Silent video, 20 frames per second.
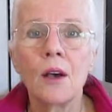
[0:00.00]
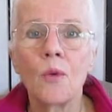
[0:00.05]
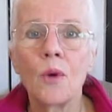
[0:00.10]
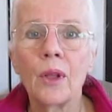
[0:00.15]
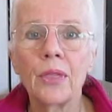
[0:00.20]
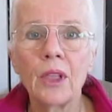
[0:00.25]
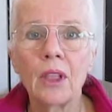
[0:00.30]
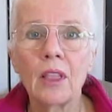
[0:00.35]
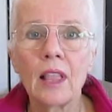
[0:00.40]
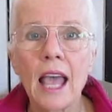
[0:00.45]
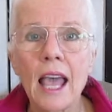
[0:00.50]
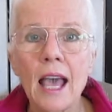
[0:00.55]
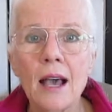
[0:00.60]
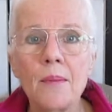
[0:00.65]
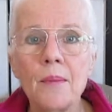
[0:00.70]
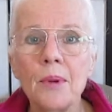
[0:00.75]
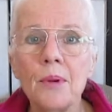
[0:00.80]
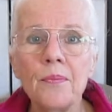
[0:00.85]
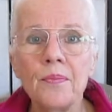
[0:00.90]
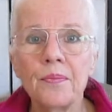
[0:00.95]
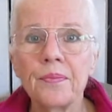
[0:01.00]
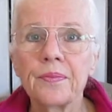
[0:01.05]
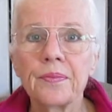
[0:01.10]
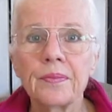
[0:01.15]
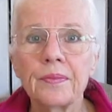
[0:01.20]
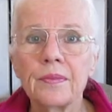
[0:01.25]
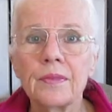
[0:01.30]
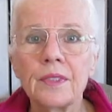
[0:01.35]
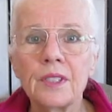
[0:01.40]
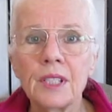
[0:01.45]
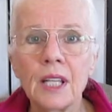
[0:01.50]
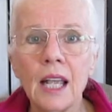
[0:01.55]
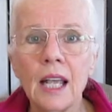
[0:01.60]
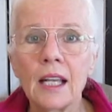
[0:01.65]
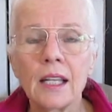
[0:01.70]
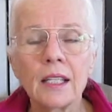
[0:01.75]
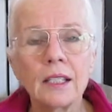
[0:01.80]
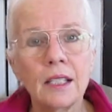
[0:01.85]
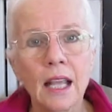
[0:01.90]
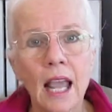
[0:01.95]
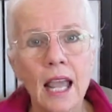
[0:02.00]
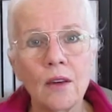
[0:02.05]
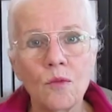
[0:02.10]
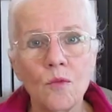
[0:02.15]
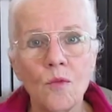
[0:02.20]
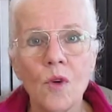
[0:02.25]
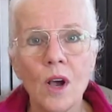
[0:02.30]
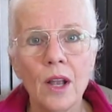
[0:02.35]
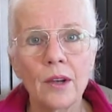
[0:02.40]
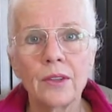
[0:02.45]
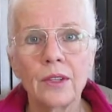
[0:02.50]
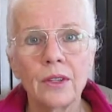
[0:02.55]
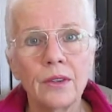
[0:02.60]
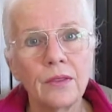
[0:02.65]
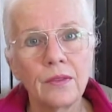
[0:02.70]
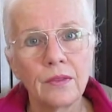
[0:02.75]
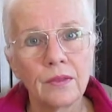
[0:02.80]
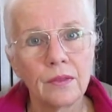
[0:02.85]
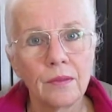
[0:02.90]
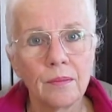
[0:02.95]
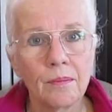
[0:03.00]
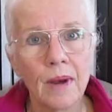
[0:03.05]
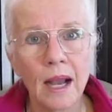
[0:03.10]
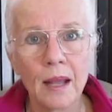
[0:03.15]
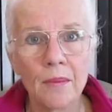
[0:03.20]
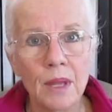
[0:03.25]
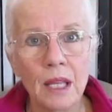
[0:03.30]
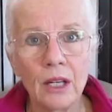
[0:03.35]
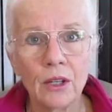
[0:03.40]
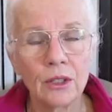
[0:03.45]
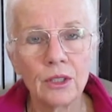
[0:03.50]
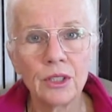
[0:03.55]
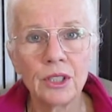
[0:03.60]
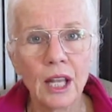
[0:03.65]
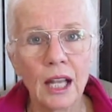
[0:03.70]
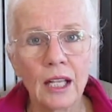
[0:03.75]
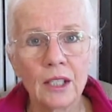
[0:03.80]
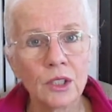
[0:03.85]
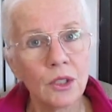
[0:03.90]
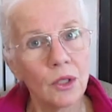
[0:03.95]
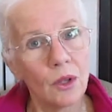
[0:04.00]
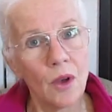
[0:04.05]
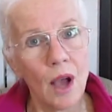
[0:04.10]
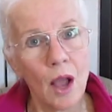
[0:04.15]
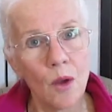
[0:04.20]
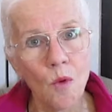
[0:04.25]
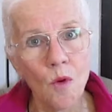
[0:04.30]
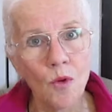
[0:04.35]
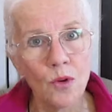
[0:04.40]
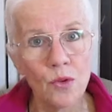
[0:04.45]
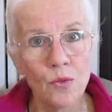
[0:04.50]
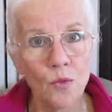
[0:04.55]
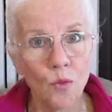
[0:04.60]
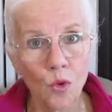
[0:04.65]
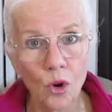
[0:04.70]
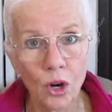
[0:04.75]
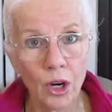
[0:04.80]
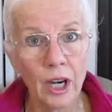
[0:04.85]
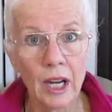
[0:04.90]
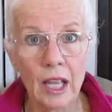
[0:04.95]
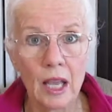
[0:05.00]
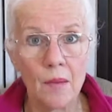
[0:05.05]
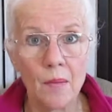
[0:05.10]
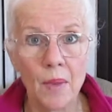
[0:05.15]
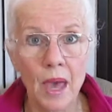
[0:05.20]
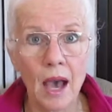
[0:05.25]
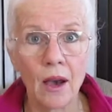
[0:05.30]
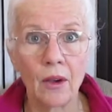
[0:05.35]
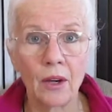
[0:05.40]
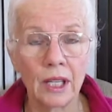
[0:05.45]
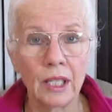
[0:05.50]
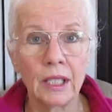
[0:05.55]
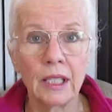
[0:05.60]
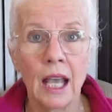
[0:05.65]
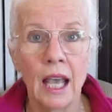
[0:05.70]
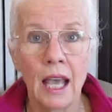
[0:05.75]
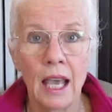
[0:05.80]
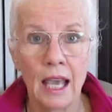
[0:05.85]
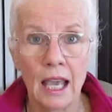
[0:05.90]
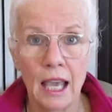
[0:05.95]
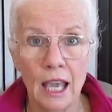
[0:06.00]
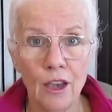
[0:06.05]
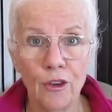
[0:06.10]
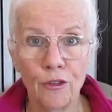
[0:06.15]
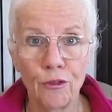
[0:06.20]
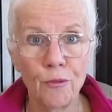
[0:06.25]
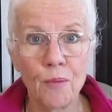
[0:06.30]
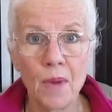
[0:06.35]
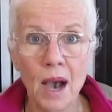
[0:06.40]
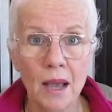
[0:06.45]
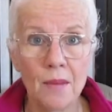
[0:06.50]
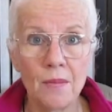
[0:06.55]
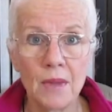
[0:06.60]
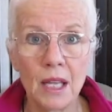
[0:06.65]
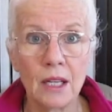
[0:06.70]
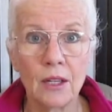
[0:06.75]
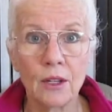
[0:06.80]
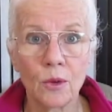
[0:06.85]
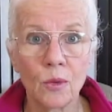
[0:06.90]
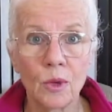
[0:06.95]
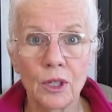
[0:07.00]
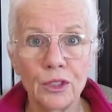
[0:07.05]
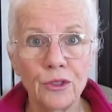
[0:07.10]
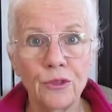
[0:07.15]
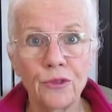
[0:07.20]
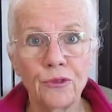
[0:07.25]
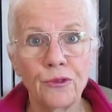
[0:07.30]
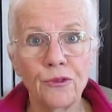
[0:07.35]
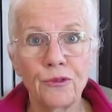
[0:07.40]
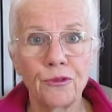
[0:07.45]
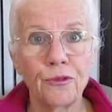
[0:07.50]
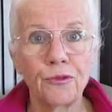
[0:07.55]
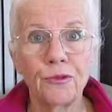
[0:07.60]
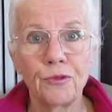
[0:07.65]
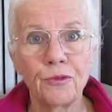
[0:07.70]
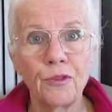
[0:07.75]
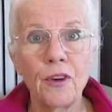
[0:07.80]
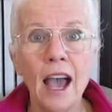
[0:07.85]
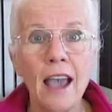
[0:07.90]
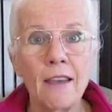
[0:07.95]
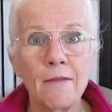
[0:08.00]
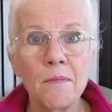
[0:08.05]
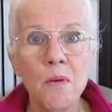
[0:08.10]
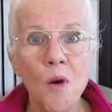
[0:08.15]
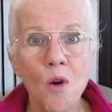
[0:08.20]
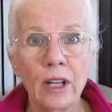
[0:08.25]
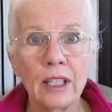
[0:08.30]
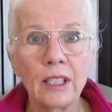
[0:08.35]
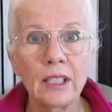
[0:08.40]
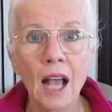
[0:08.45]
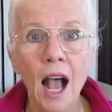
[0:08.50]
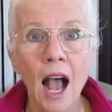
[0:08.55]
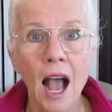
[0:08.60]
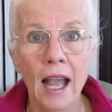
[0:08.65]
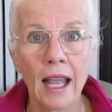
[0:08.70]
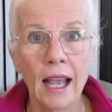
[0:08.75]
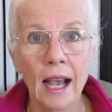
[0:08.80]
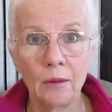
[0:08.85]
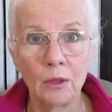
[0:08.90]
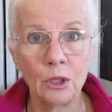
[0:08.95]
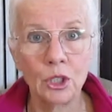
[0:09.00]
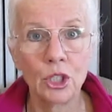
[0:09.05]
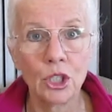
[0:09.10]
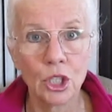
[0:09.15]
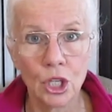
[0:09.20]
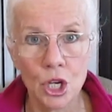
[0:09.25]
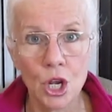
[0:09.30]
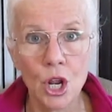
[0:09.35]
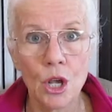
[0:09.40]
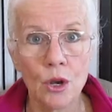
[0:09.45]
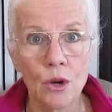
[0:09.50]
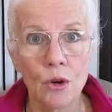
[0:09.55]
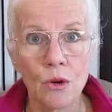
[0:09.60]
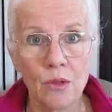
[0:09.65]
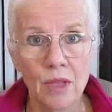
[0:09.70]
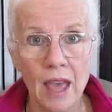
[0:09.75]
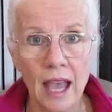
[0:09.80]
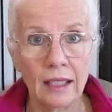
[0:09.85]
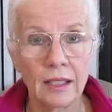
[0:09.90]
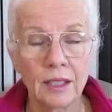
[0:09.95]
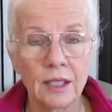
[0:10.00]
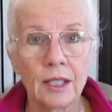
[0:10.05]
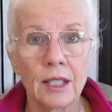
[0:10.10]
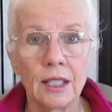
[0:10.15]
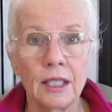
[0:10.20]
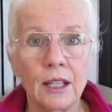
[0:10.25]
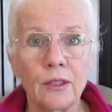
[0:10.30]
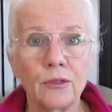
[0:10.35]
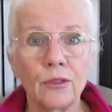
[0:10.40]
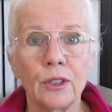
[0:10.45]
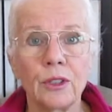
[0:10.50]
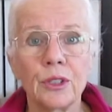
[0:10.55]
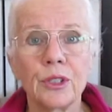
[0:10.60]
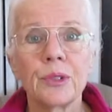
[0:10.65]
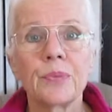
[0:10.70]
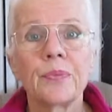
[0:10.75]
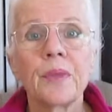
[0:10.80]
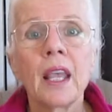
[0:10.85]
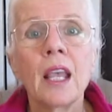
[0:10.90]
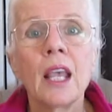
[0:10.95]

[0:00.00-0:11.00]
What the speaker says: what the lab says and what my meter says. So I wouldn't worry about it if my meter was 5 points high. I would just know that's the difference.